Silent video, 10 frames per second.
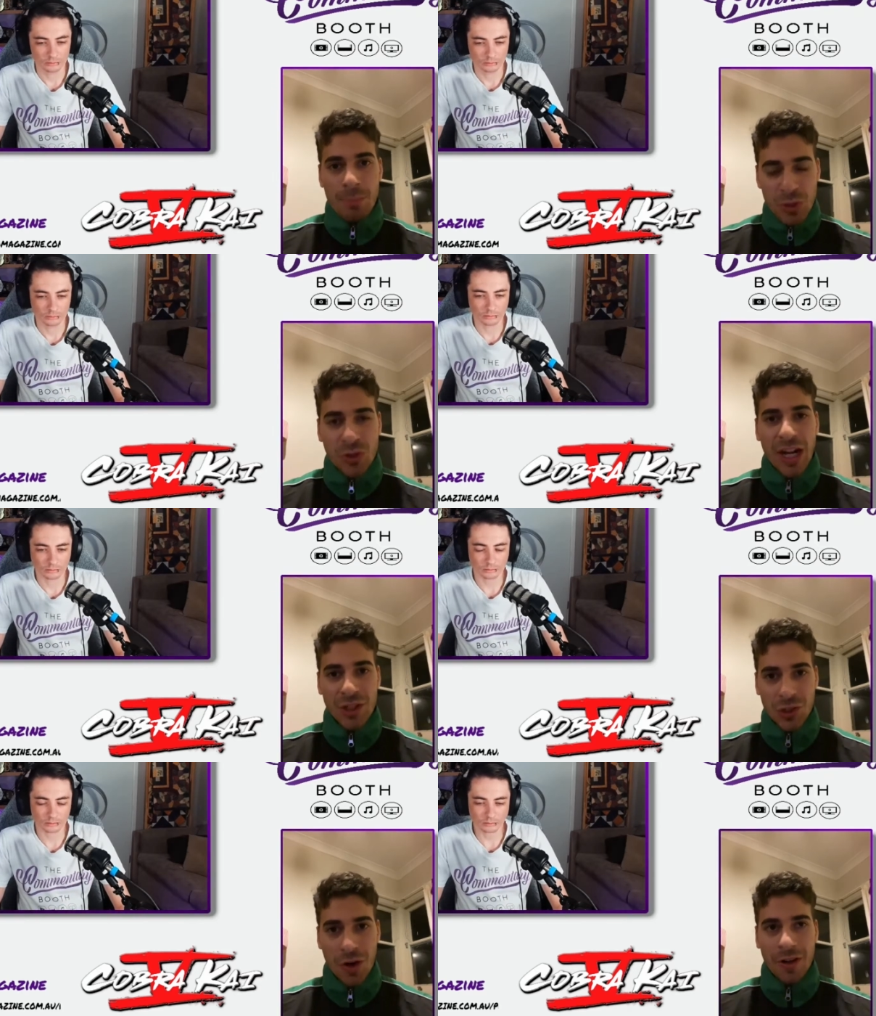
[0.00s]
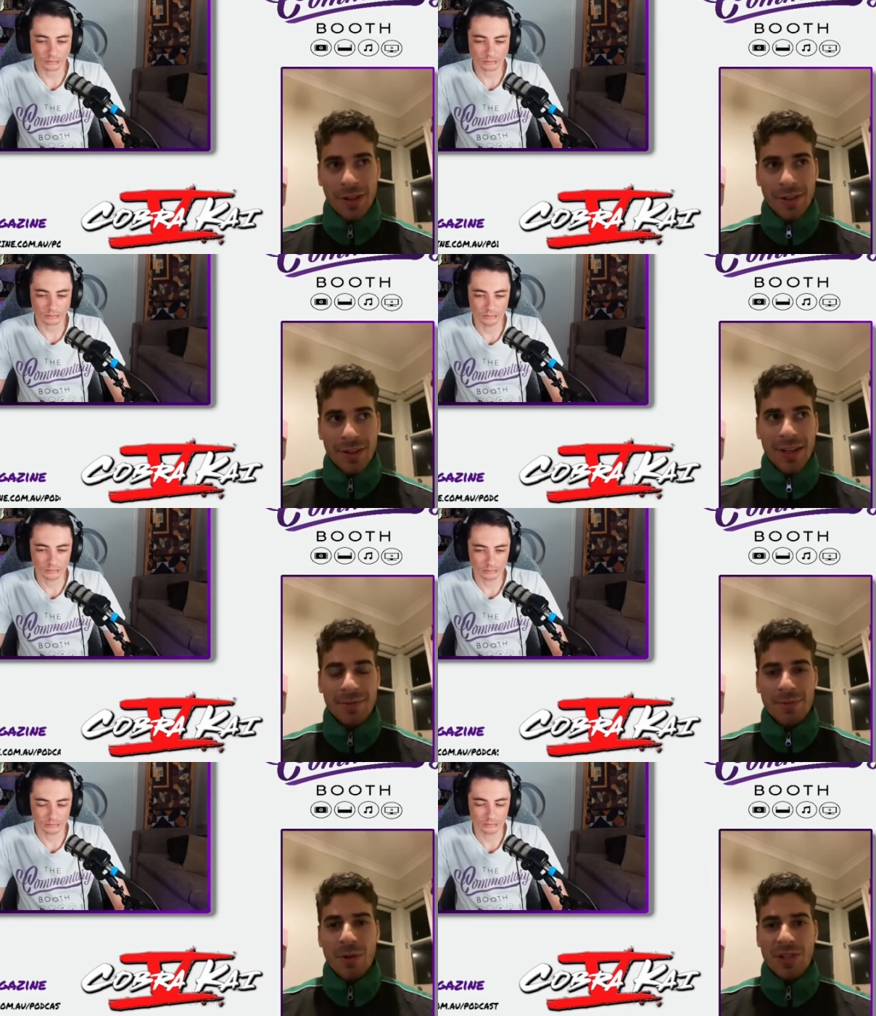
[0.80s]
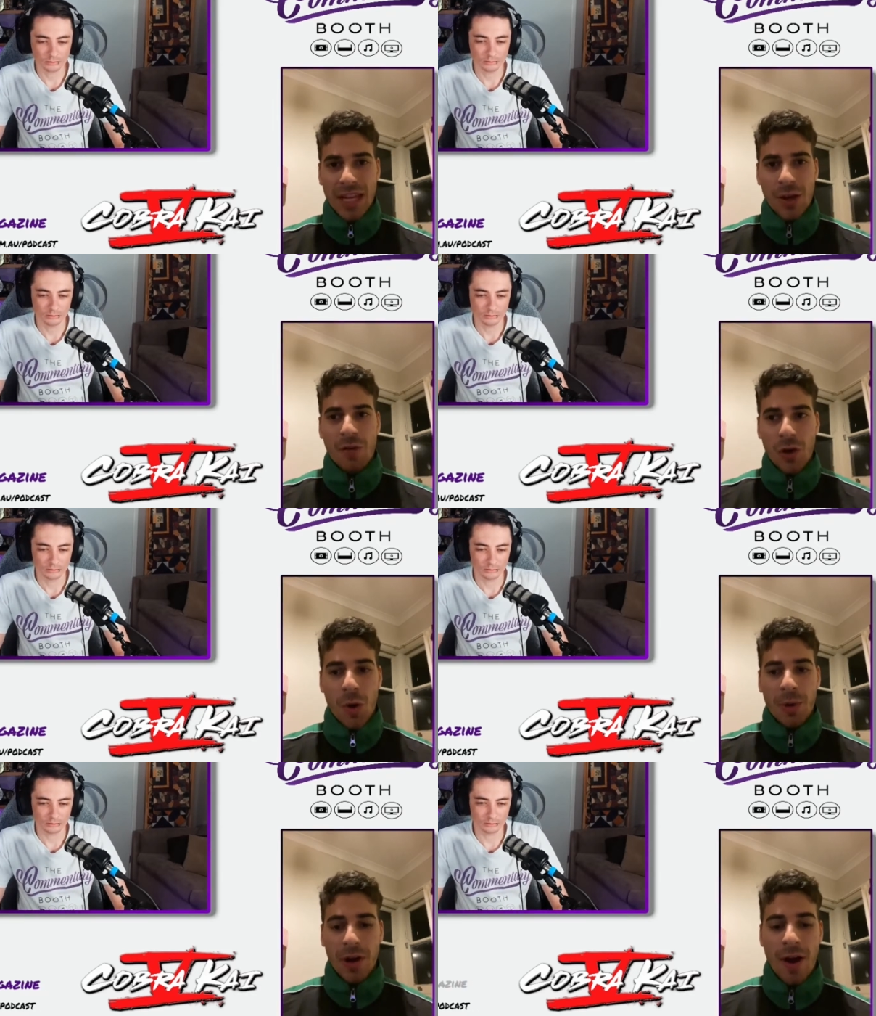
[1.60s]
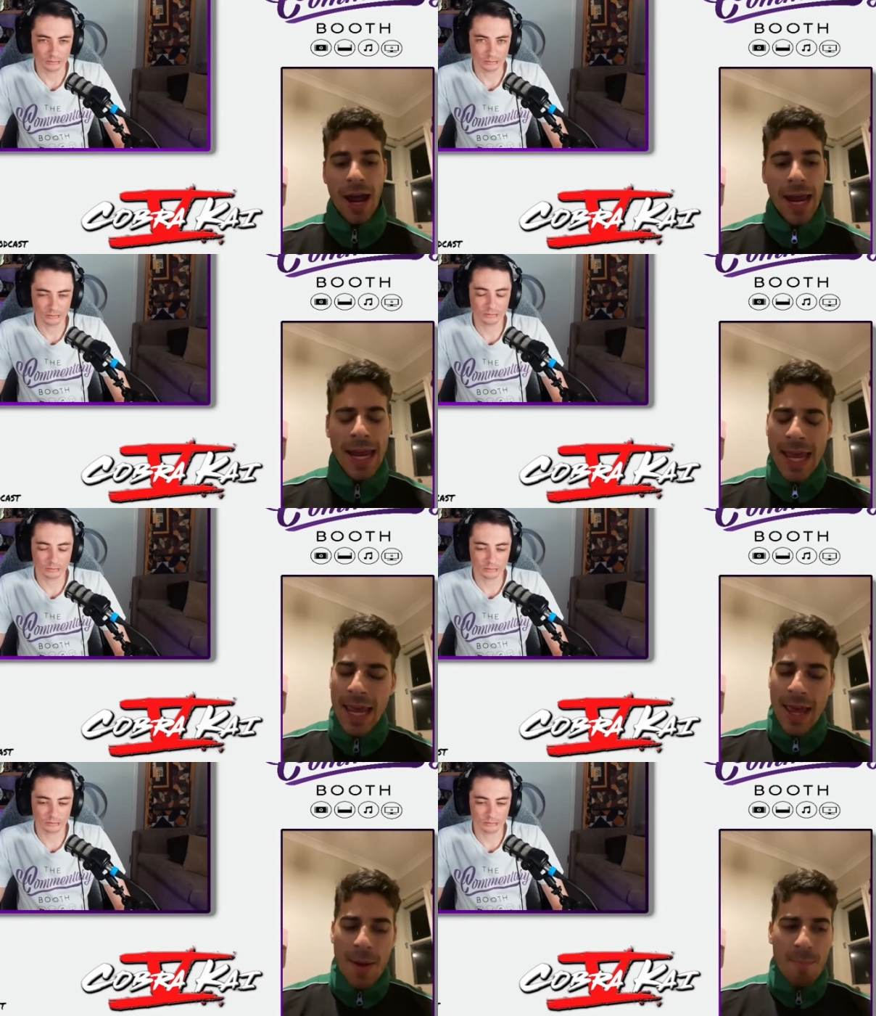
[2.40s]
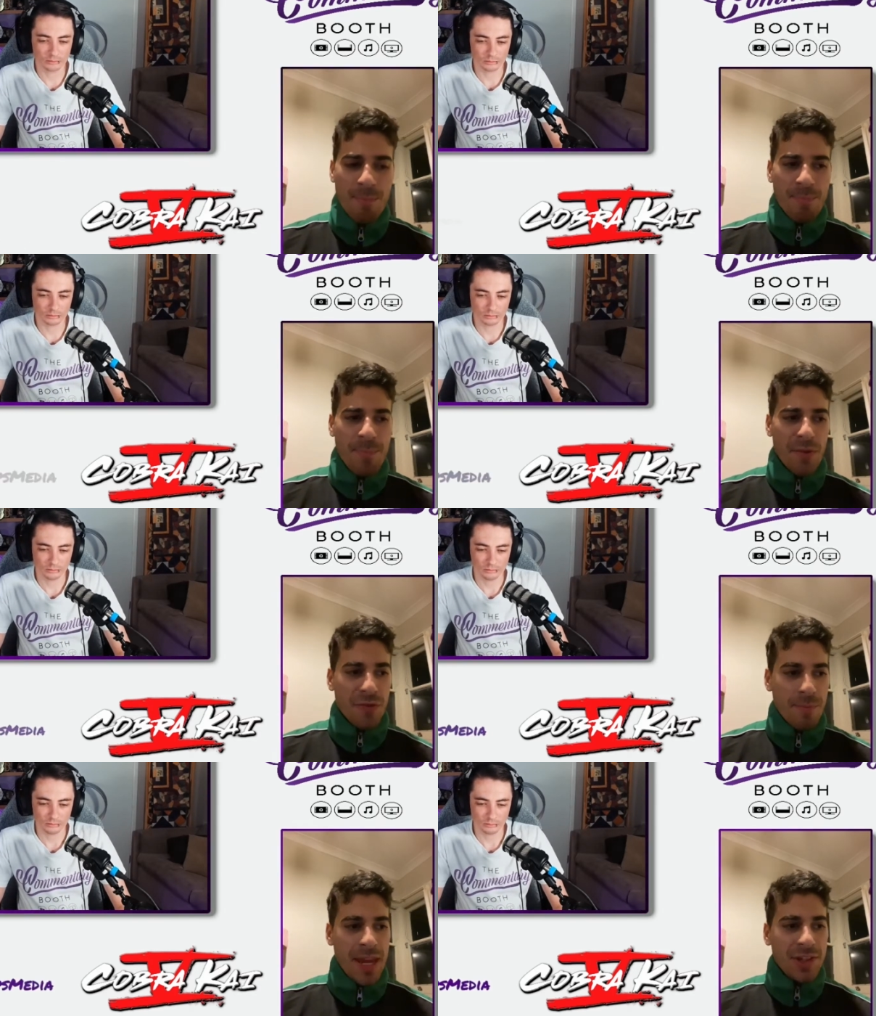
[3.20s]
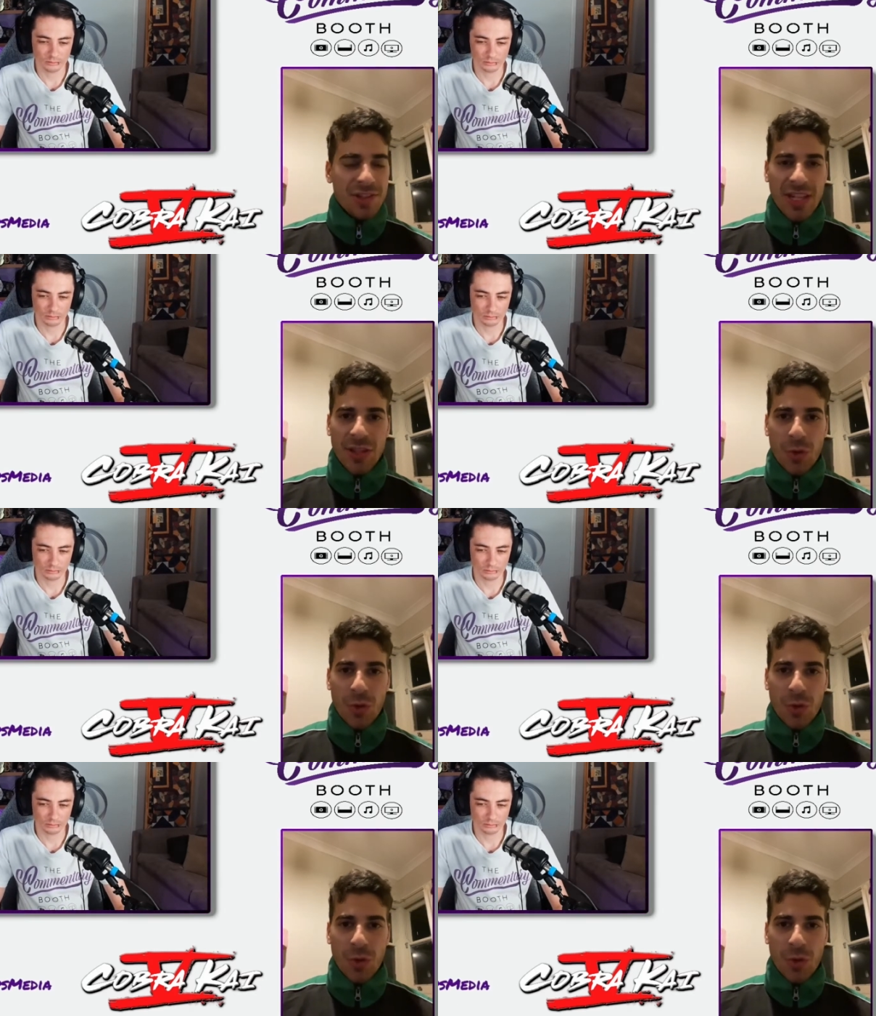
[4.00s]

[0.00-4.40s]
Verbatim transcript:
Speaker 1: betraying John and and taking over Cobra Kai. But for me, just seeing the